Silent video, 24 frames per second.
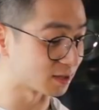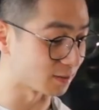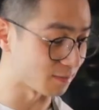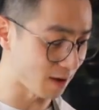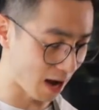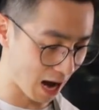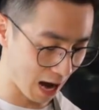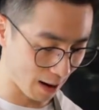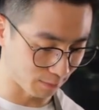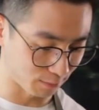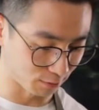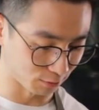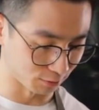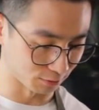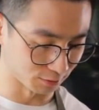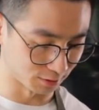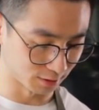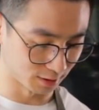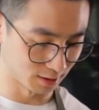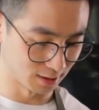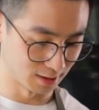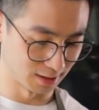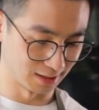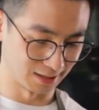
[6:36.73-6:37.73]
some
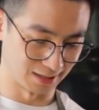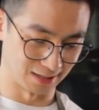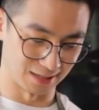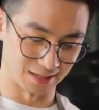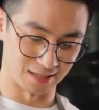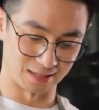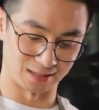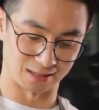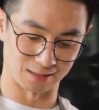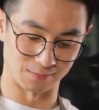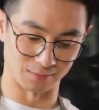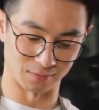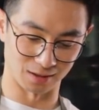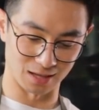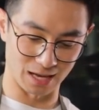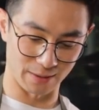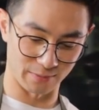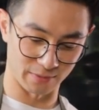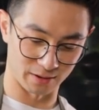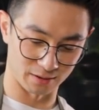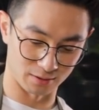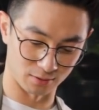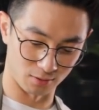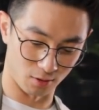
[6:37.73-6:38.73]
apples, some
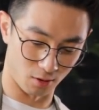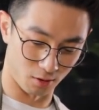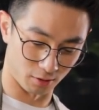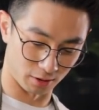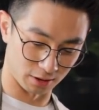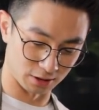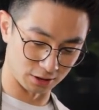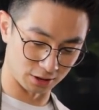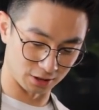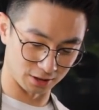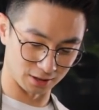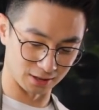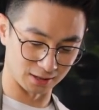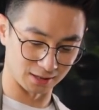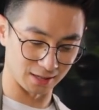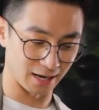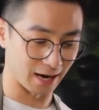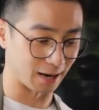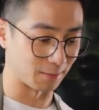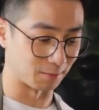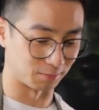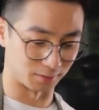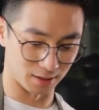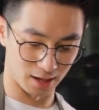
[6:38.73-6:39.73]
lemon, oranges,
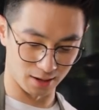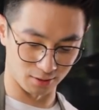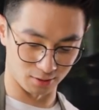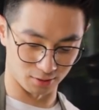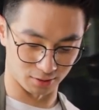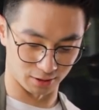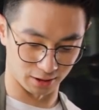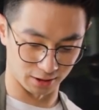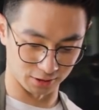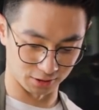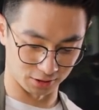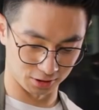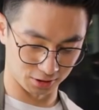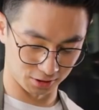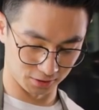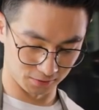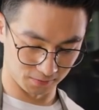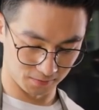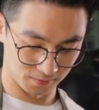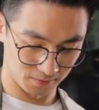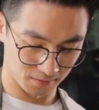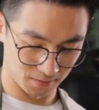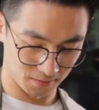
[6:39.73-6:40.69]
and blood orange.